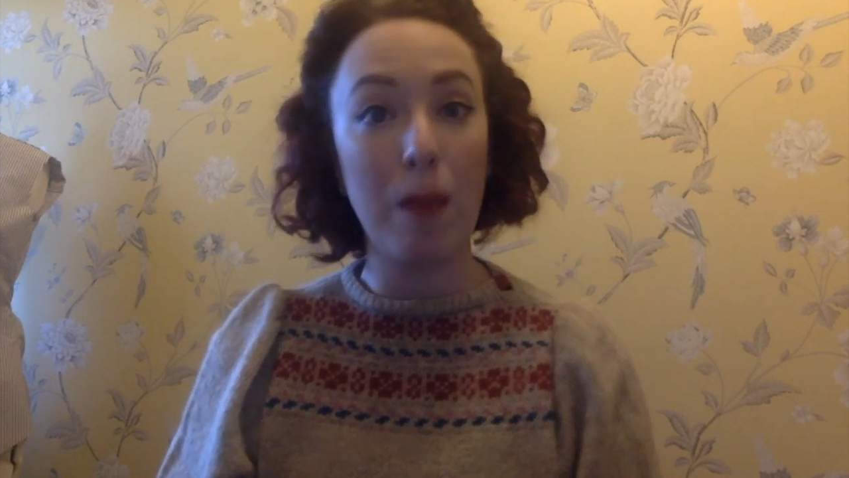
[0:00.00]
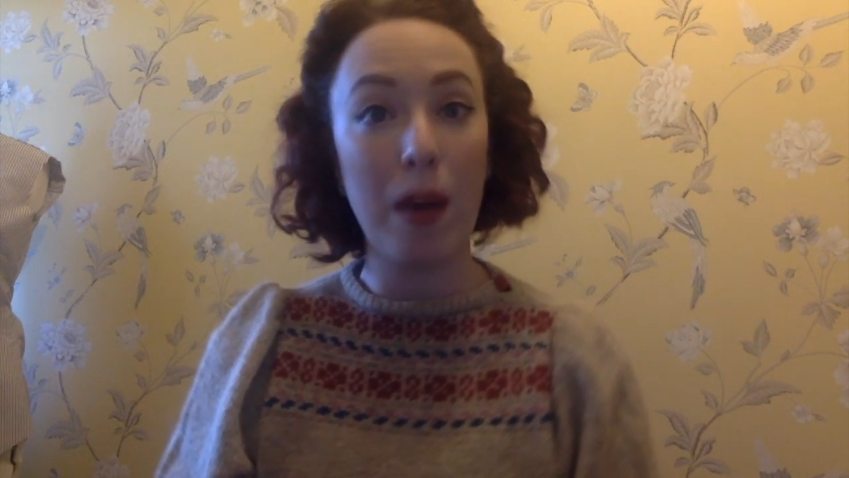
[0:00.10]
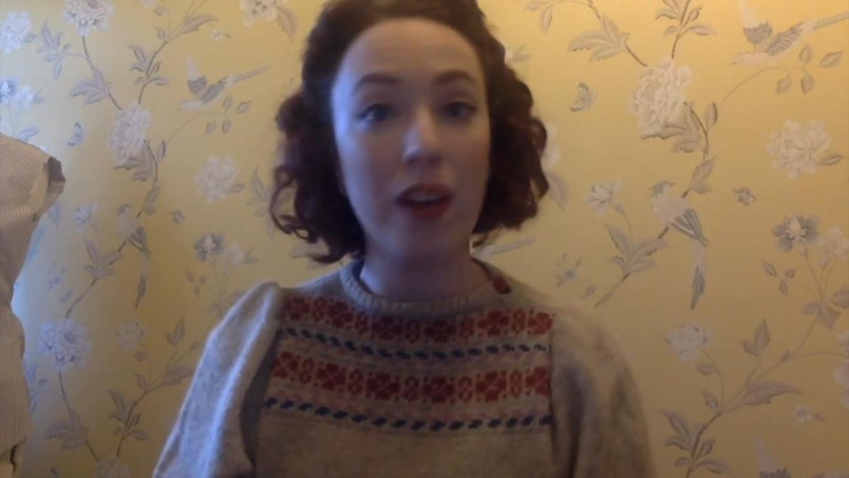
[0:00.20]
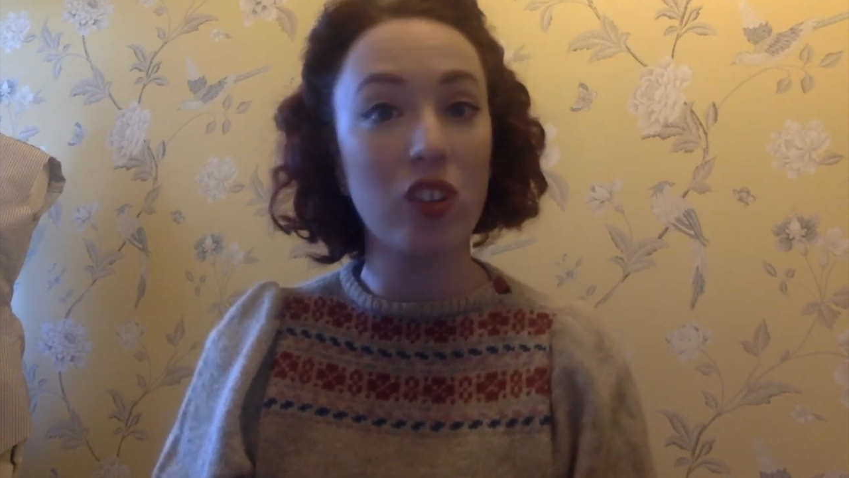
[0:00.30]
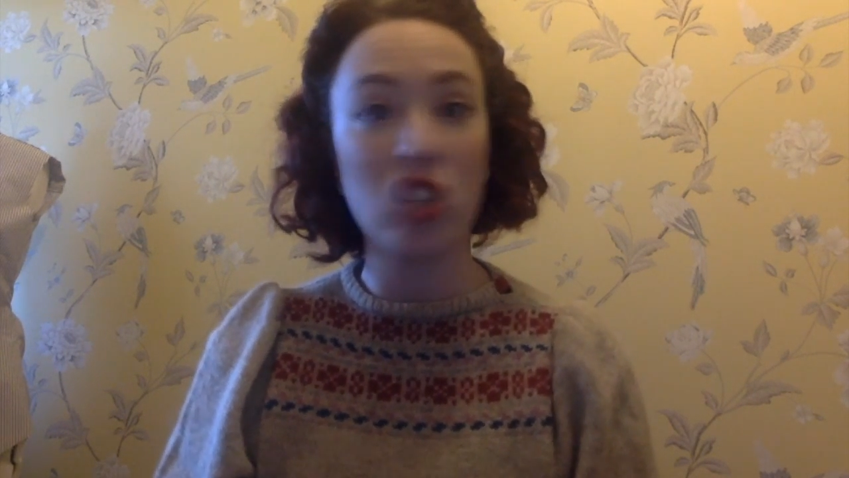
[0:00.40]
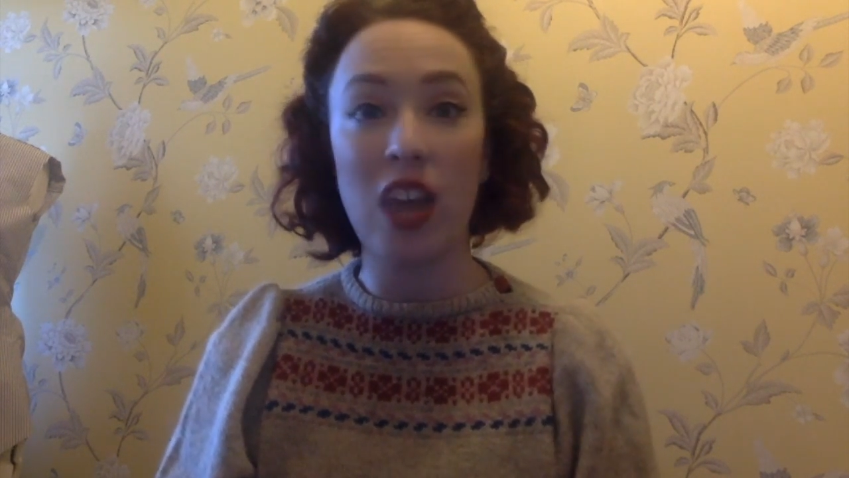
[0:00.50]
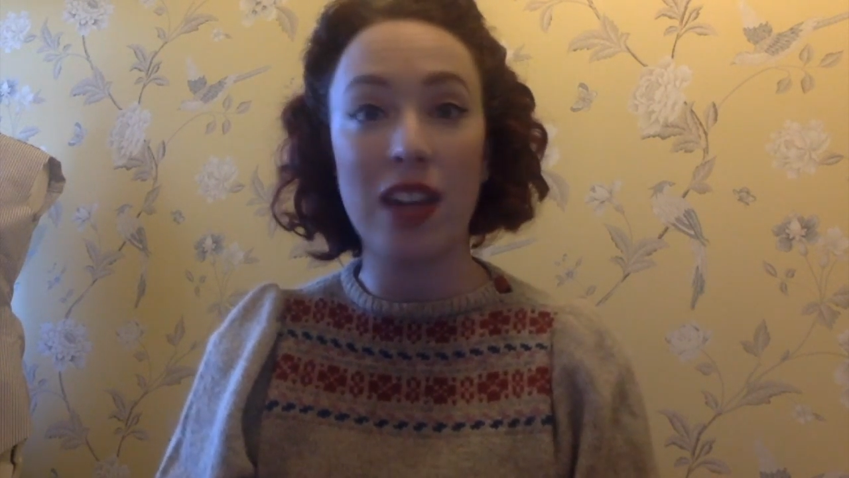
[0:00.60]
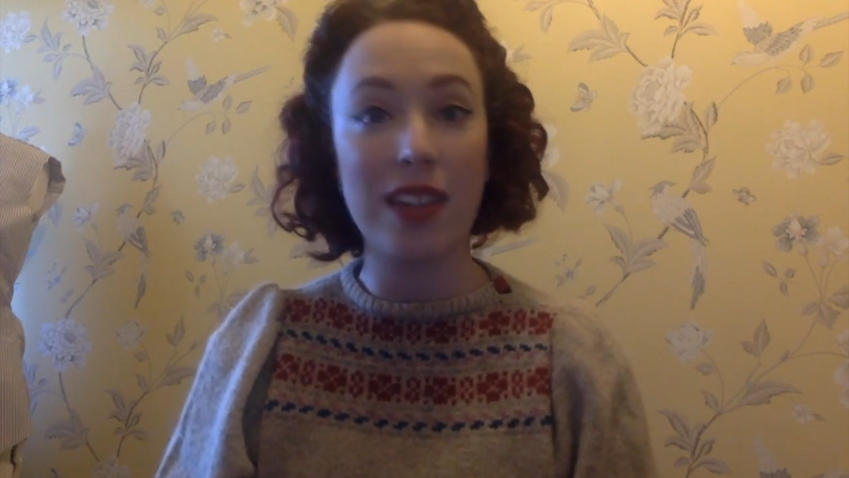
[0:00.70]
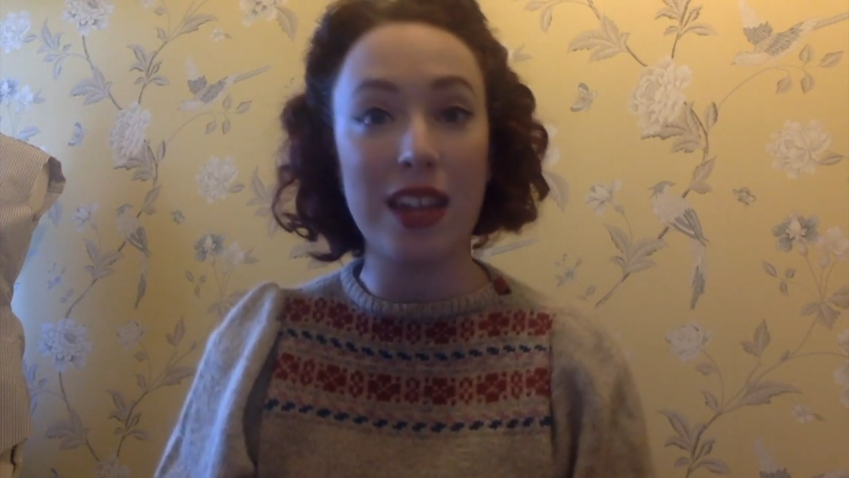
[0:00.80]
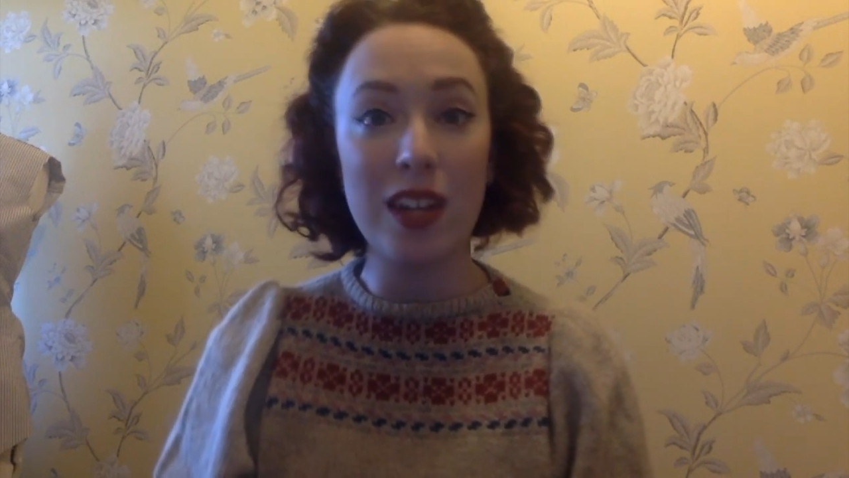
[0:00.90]
Pugs
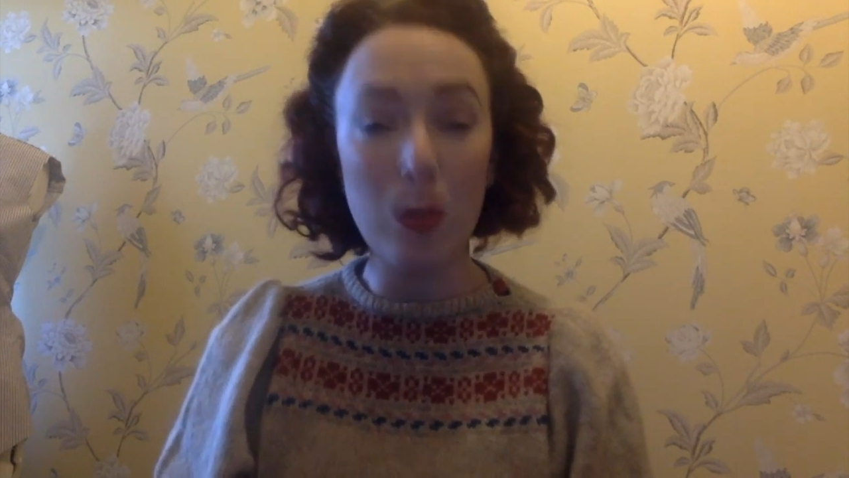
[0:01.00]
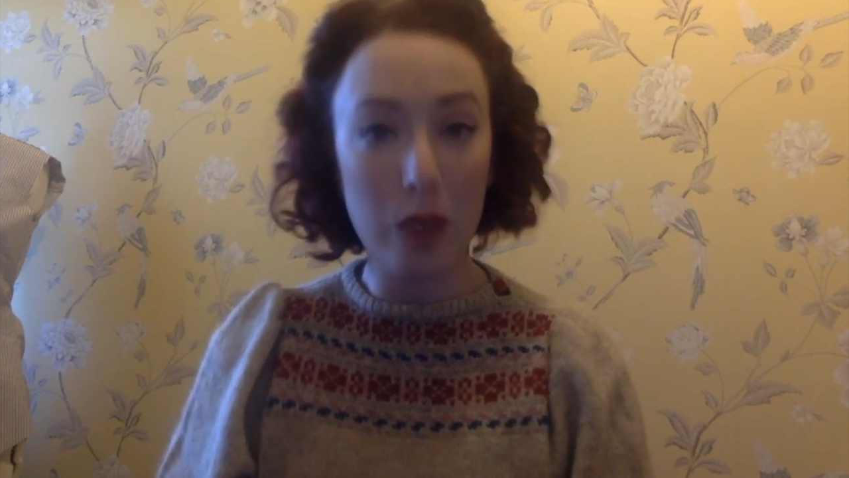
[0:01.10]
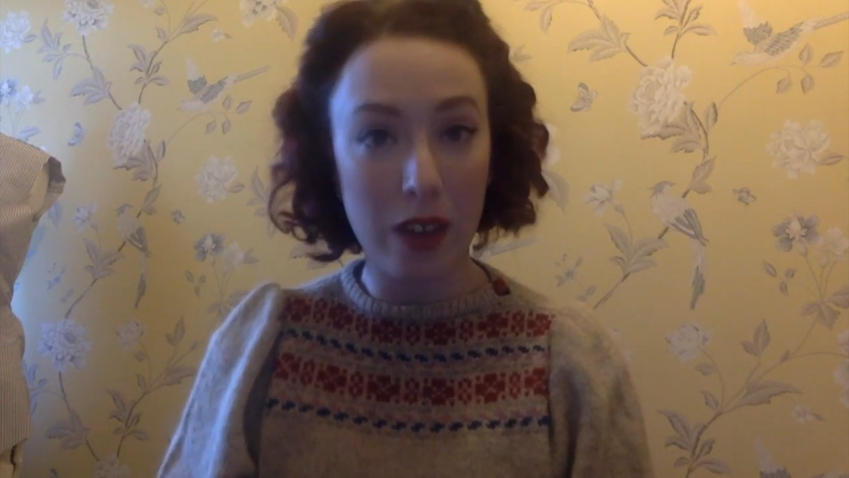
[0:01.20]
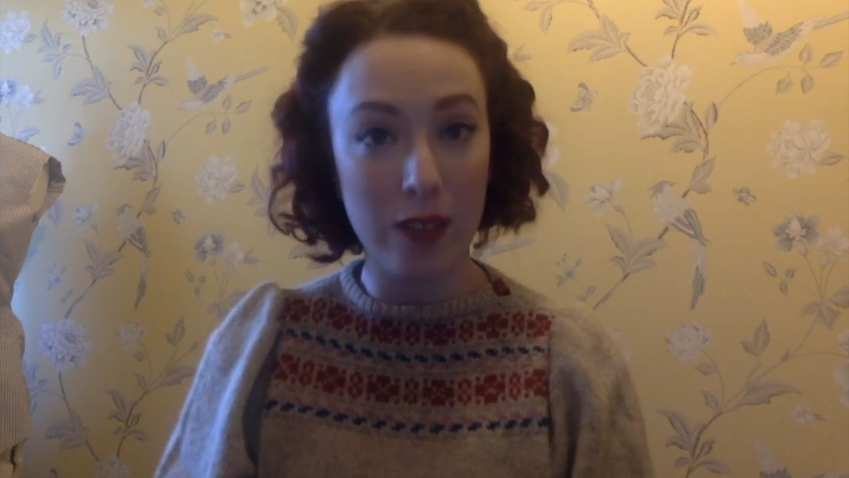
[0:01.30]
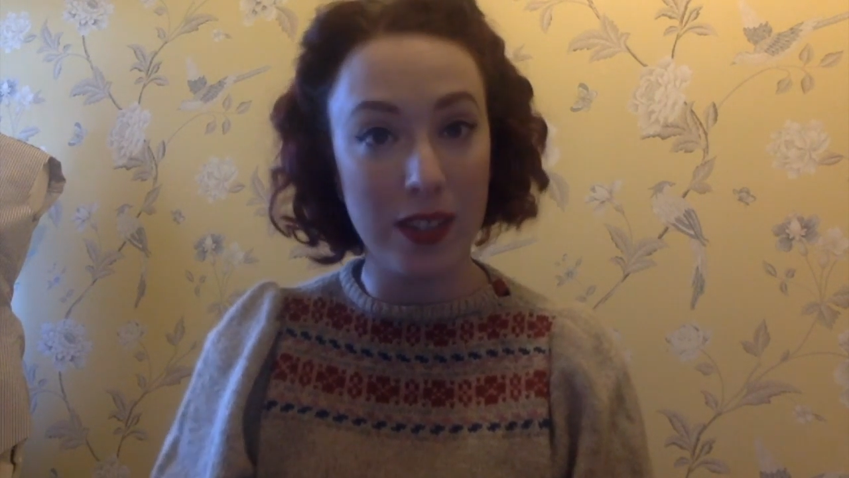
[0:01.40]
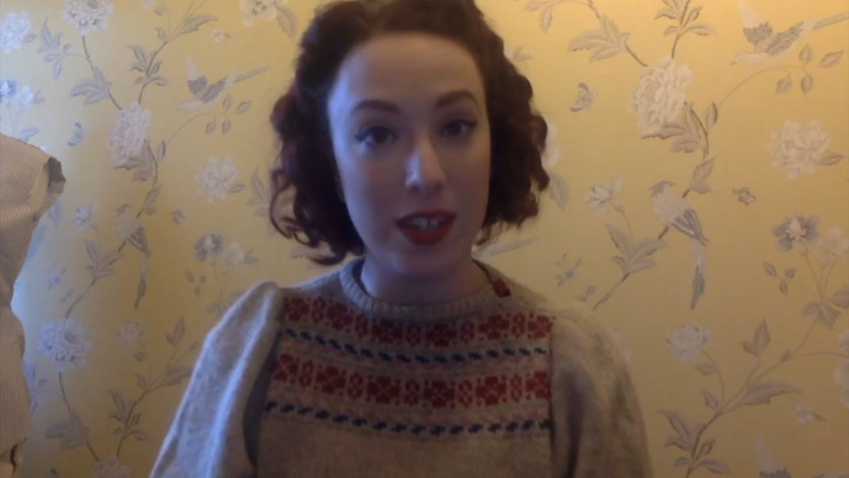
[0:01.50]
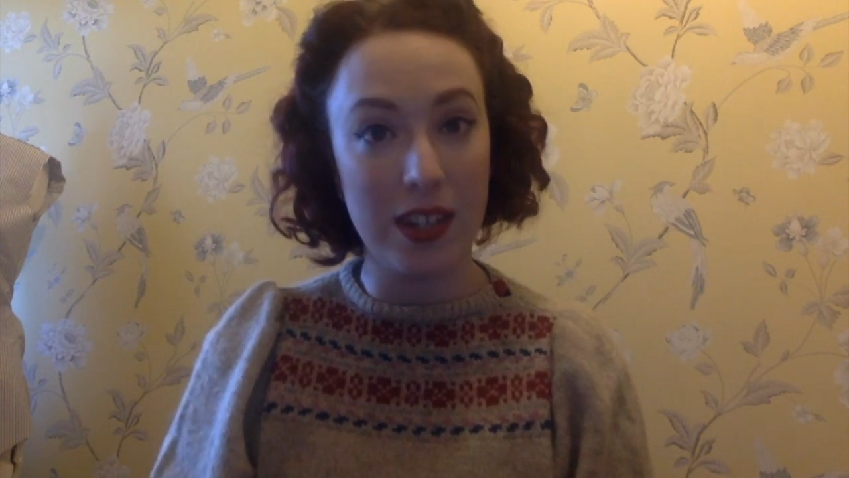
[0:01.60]
shed, they're double coated,